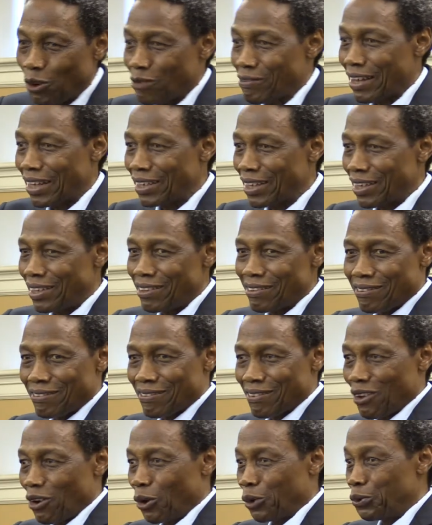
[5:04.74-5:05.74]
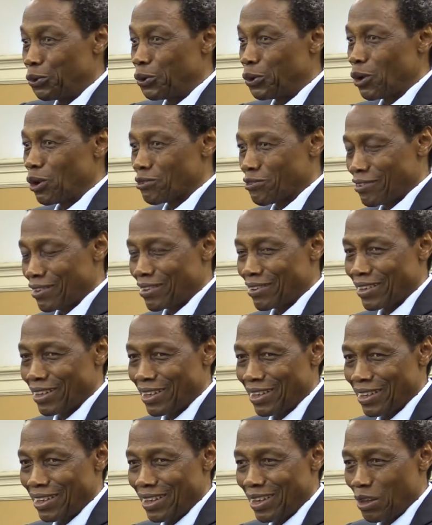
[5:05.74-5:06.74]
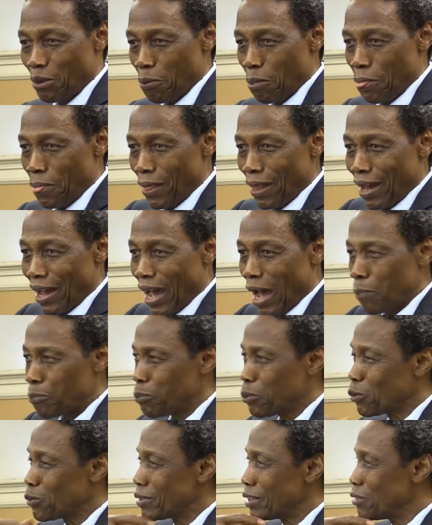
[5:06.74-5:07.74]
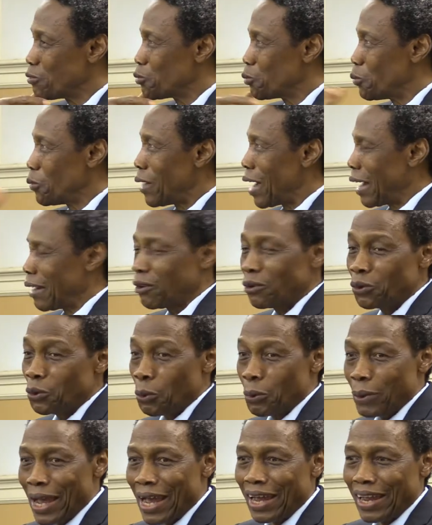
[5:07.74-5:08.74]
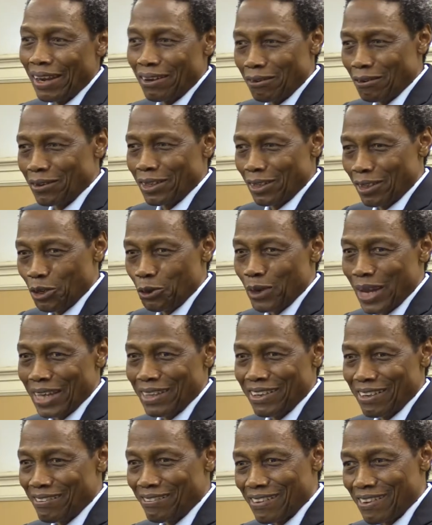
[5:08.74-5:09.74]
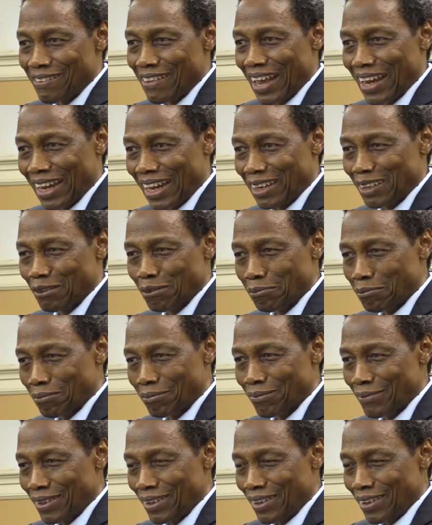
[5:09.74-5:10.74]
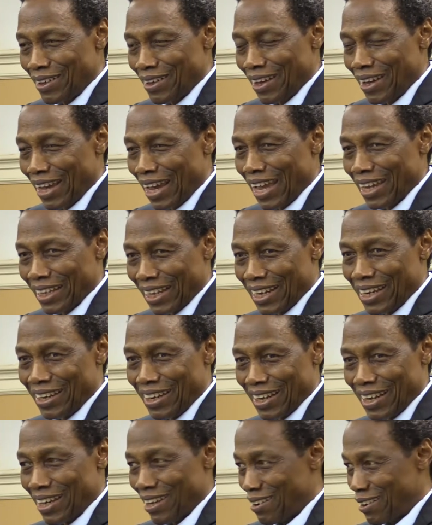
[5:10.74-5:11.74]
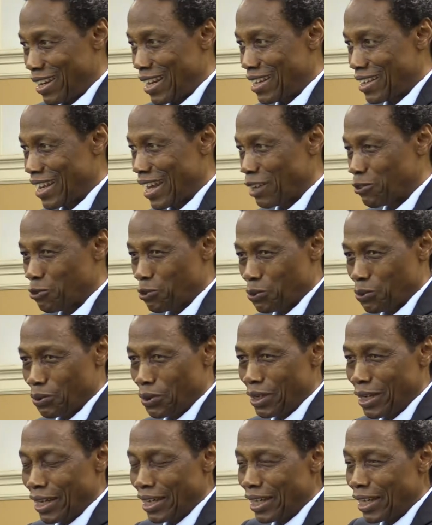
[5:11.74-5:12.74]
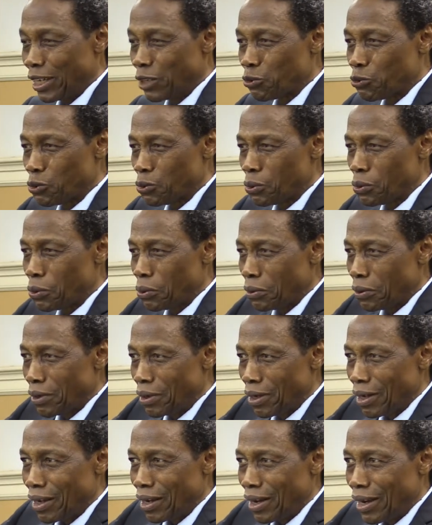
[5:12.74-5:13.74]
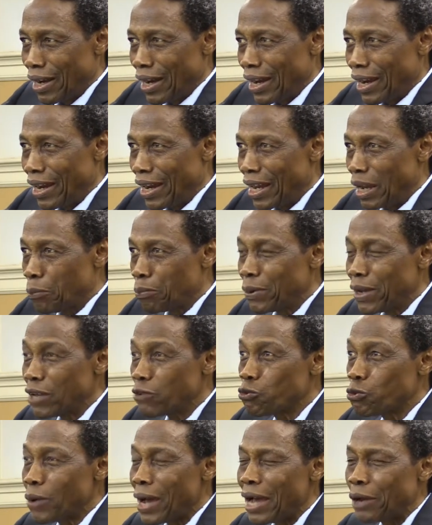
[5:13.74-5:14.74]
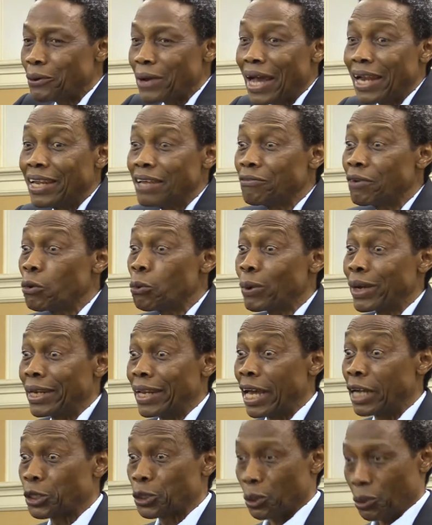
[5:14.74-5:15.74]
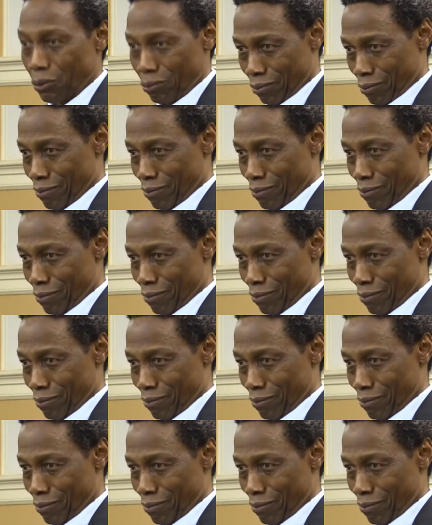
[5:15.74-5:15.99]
Los Angeles or New York City and put into, I don't know where in the United States I can relate that to, into a place where you are living with nature.